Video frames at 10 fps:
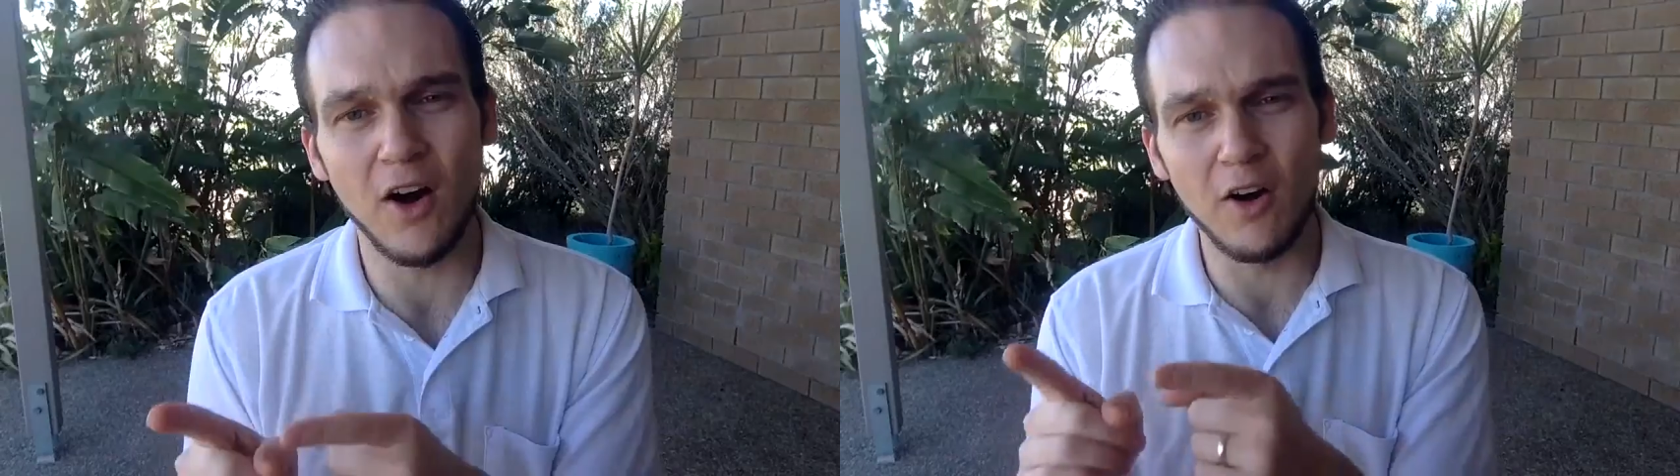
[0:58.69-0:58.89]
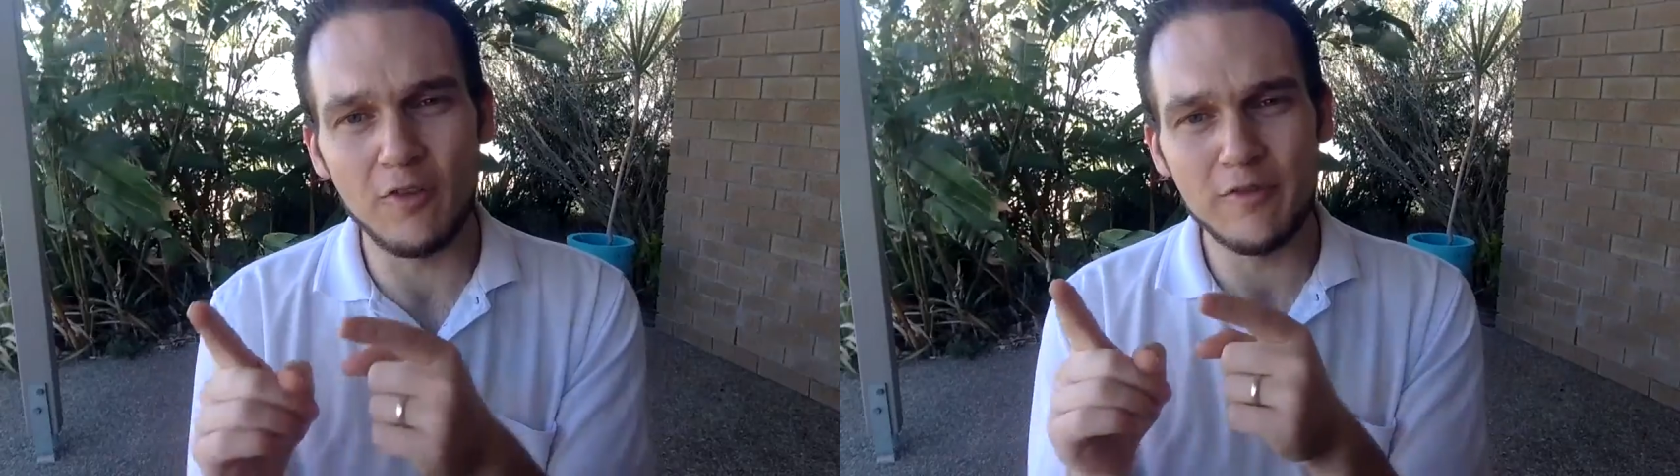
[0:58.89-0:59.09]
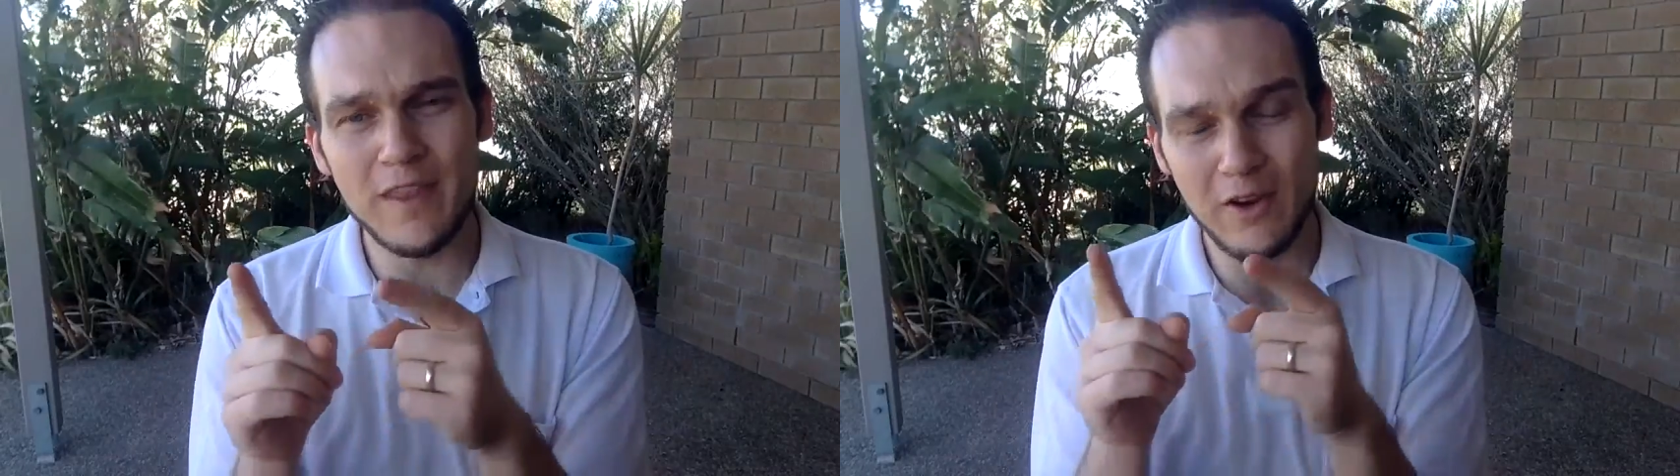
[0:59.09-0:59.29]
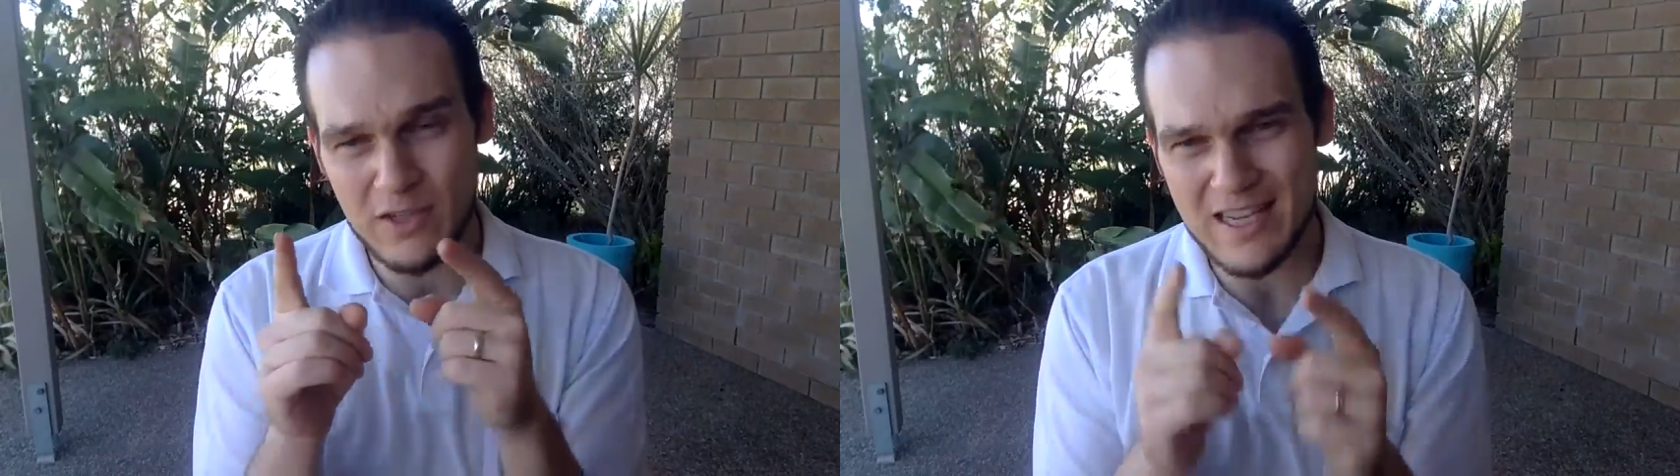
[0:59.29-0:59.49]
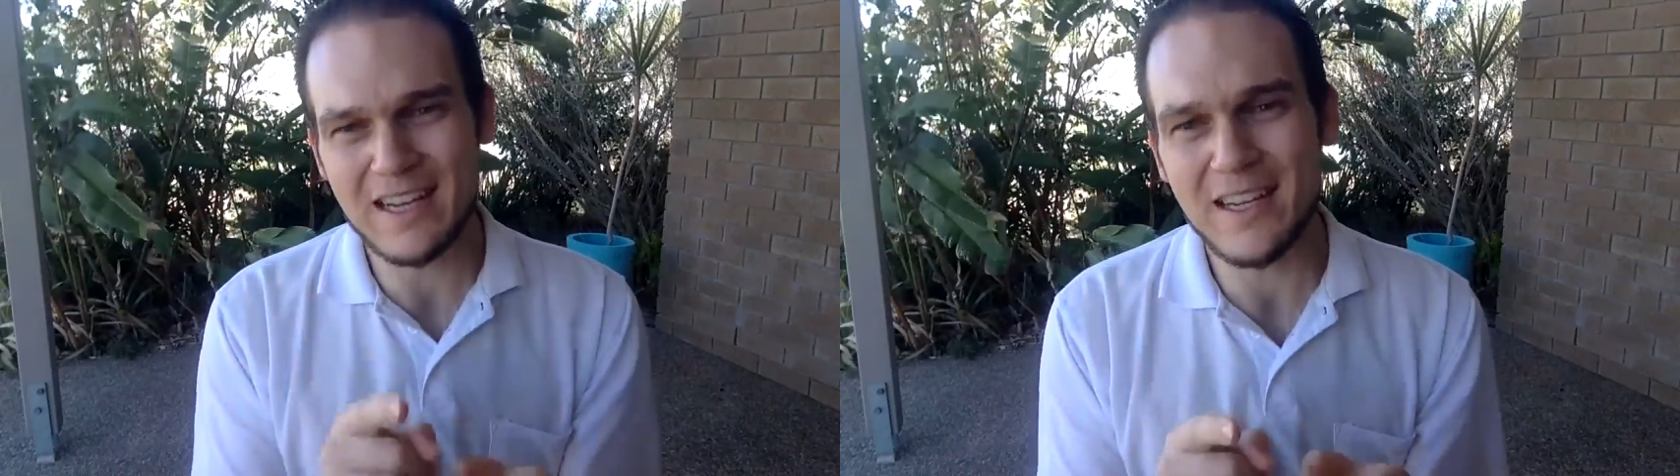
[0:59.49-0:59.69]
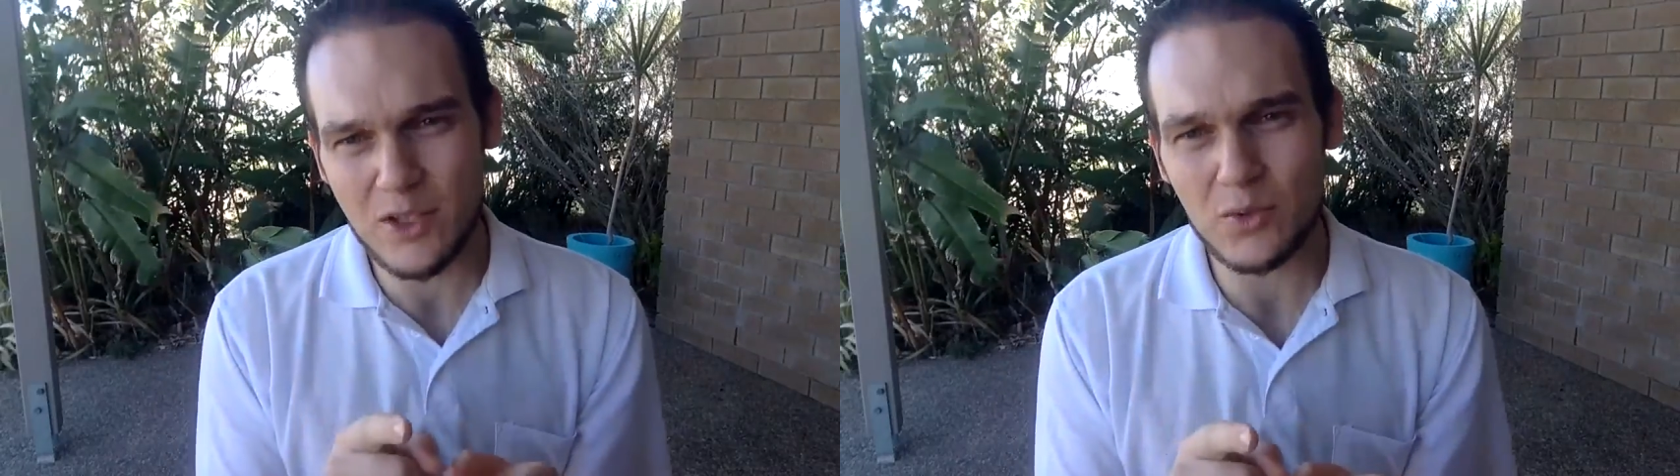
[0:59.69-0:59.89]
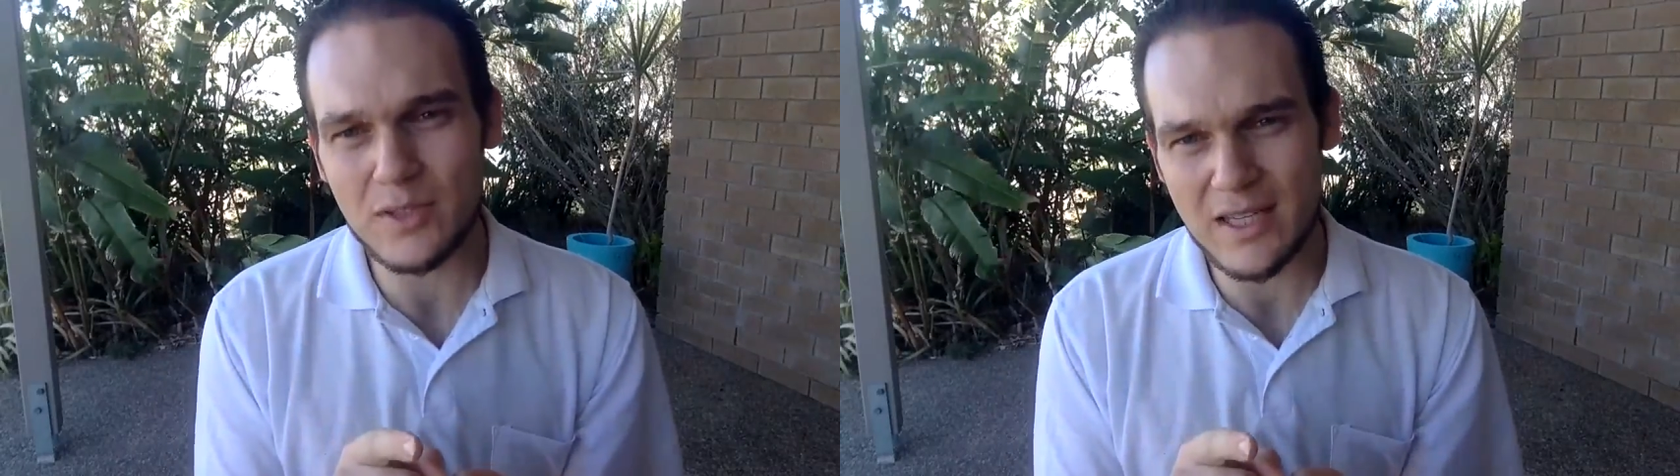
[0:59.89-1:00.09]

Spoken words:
of their technical